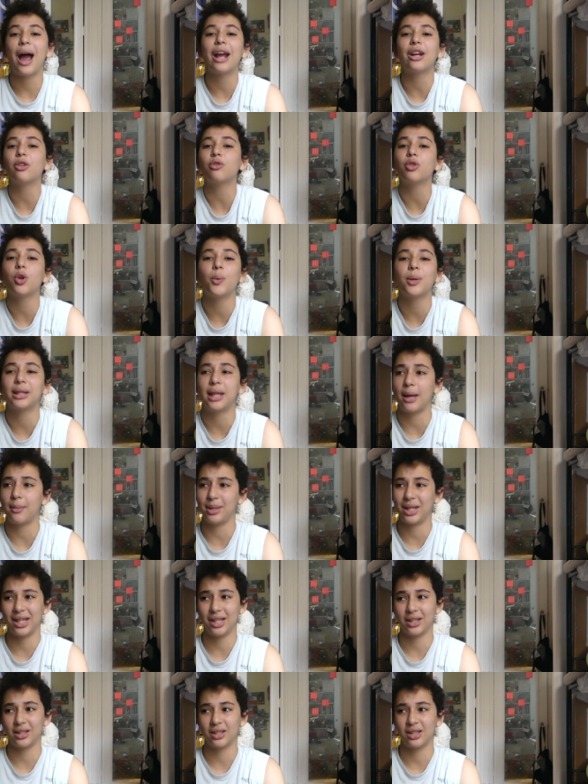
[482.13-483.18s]
I don't know what that
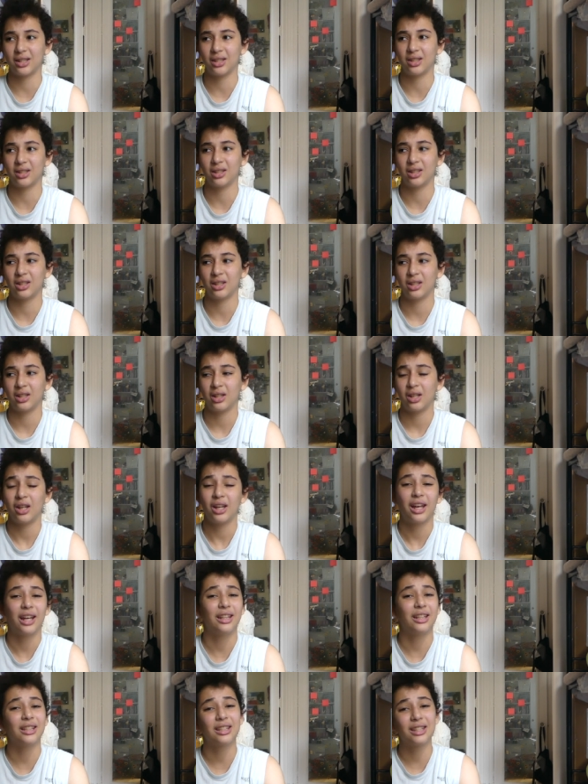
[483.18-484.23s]
means.
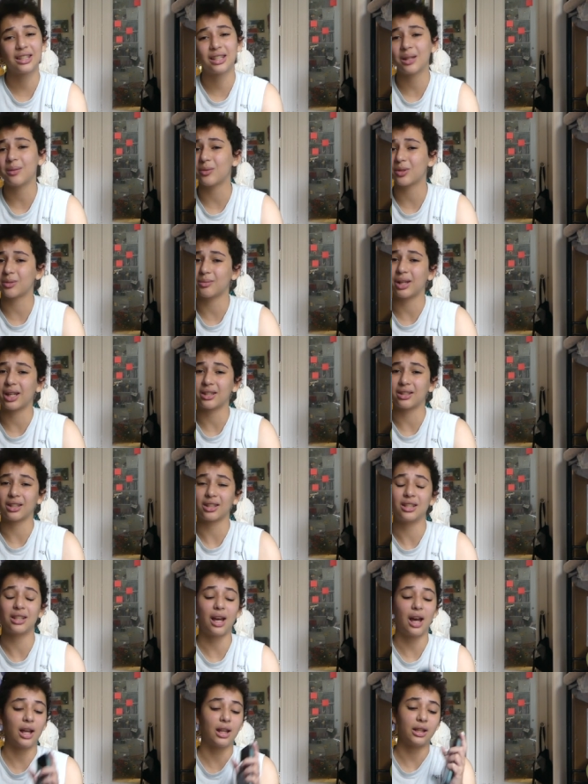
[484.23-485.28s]
And this is the same for gymnastics.
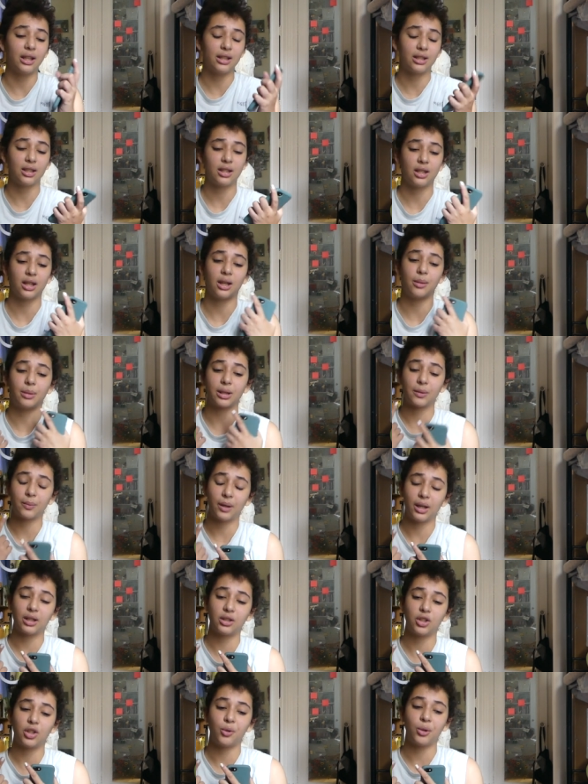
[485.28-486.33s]
You gotta listen to them
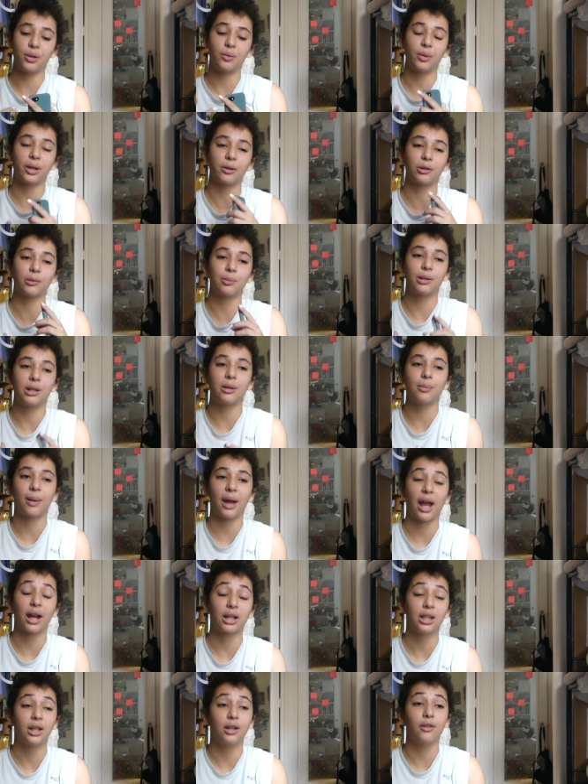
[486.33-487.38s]
explain it to you and then, like, repeat it
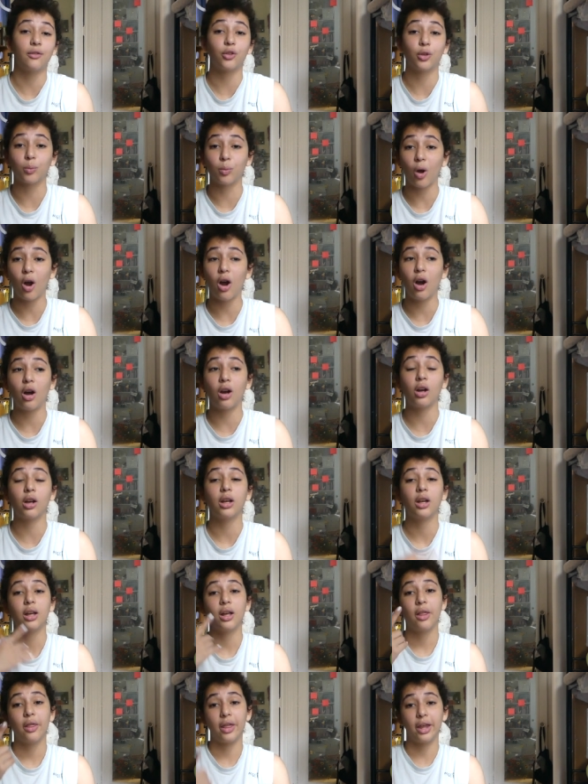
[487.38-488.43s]
back, and then if you're wrong,
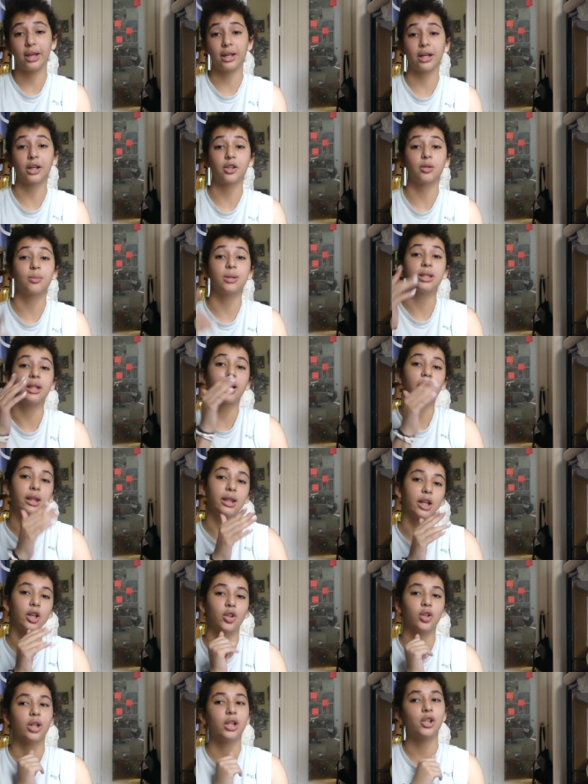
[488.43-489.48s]
then you can get your mistake
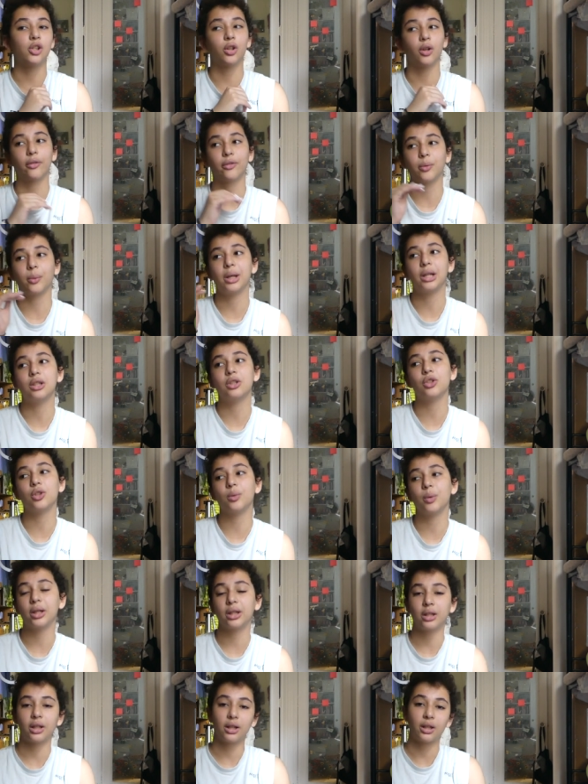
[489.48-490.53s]
there. And you don't have to waste
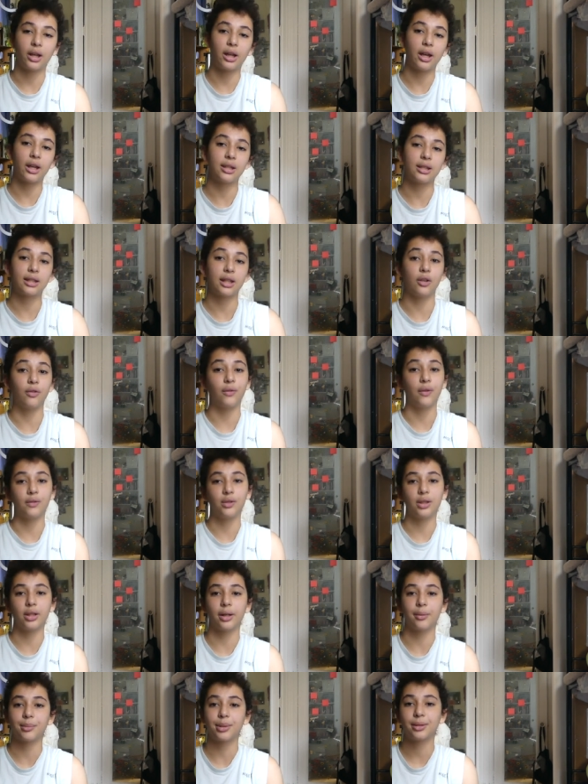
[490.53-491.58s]
doing the skill 50
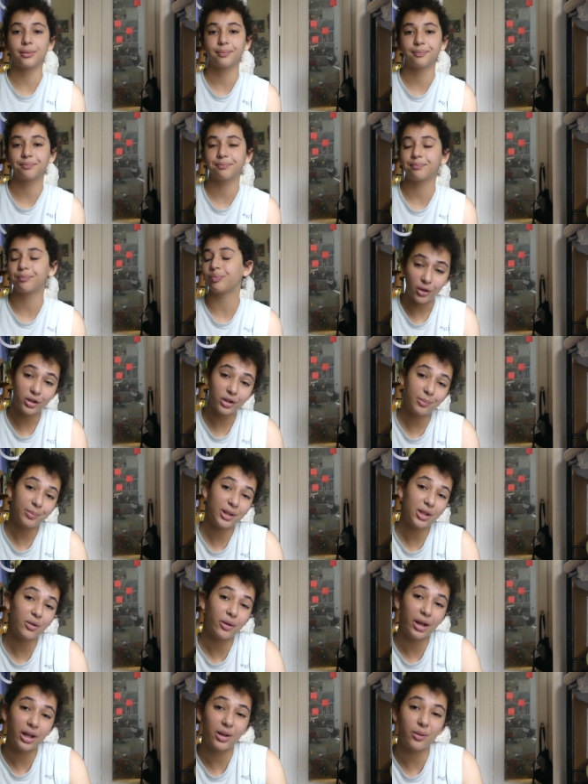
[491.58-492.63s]
times. Also, be
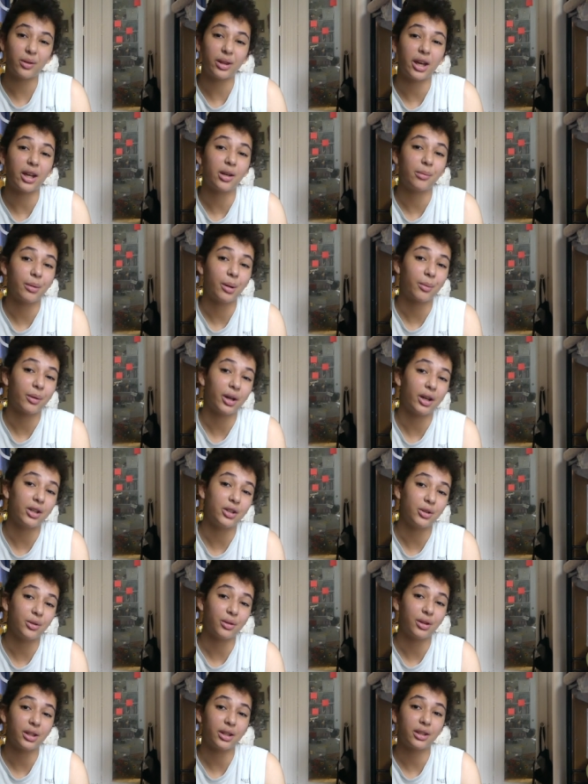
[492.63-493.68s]
creative with how you remember how to
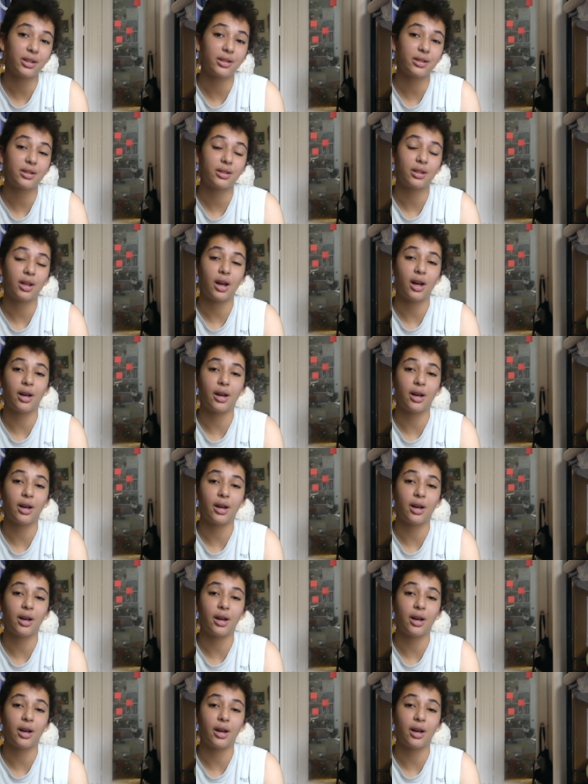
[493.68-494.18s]
do things.